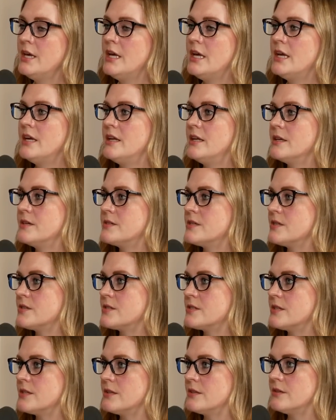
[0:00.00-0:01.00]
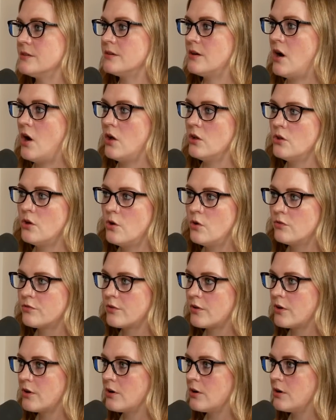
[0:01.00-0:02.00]
it existed all
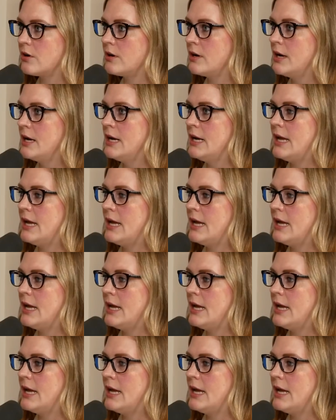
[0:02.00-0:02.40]
over,